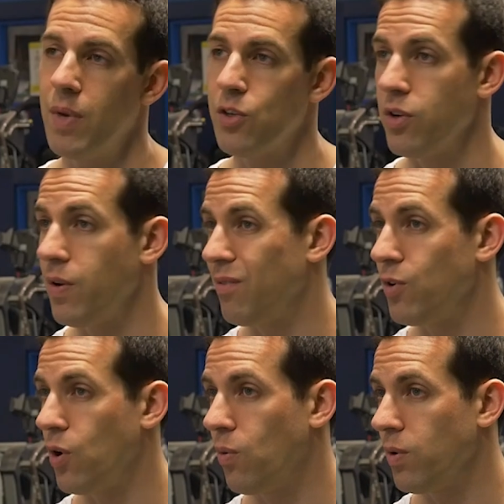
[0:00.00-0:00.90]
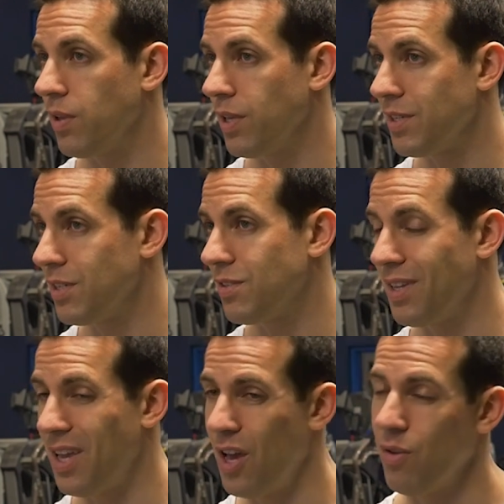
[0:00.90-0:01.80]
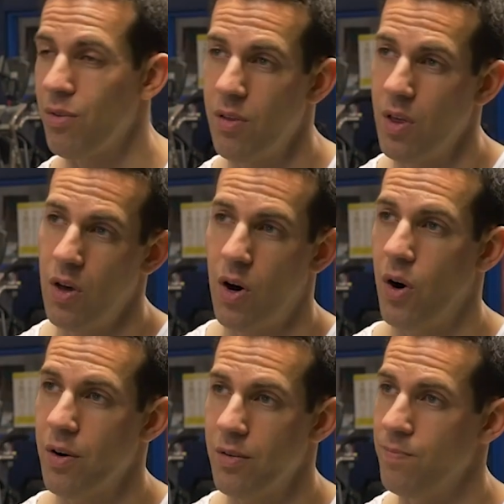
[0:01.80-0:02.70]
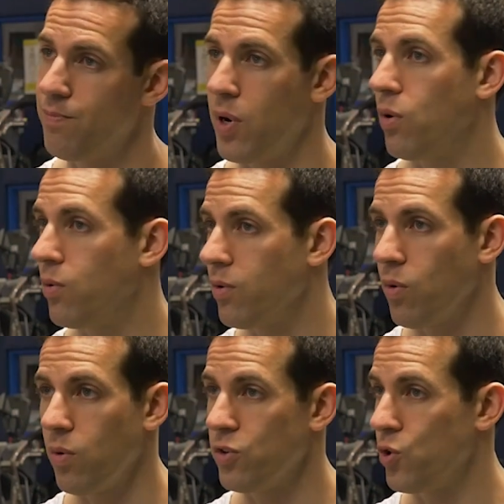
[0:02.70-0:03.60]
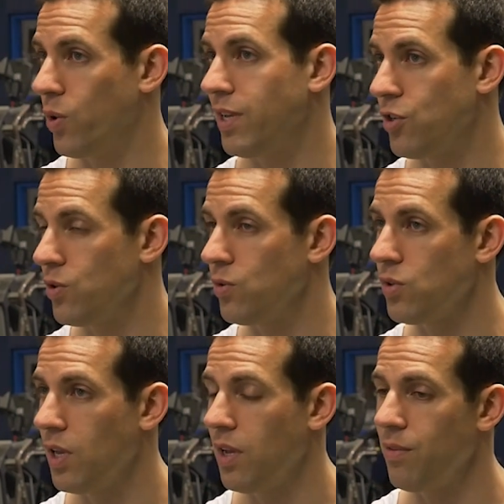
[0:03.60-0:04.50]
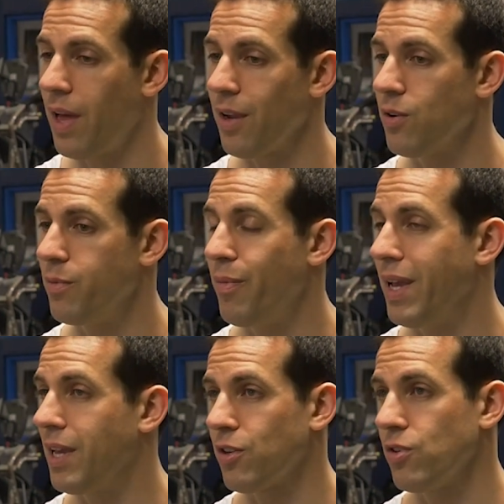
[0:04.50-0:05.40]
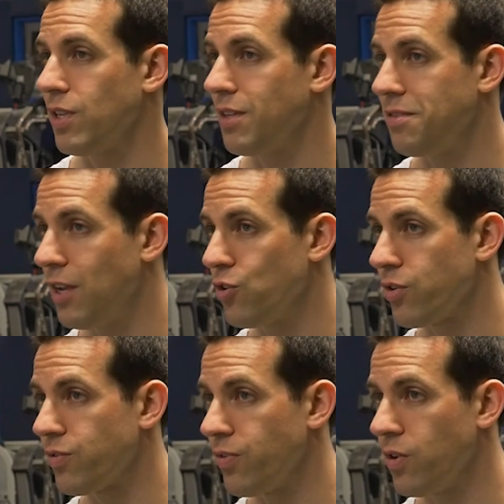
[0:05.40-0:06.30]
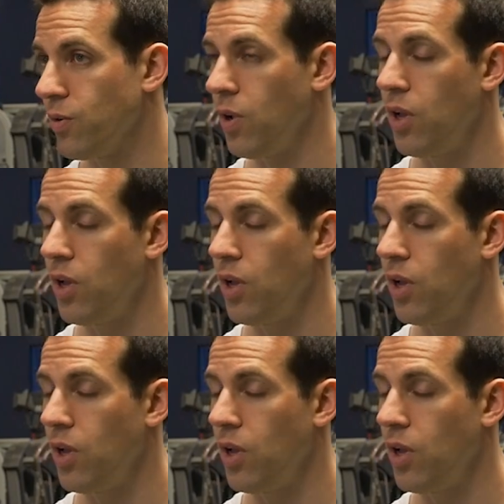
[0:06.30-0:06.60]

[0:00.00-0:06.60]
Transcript: Make sure you have no existing health, heart, bone, or joint issues that could make exercise dangerous for you.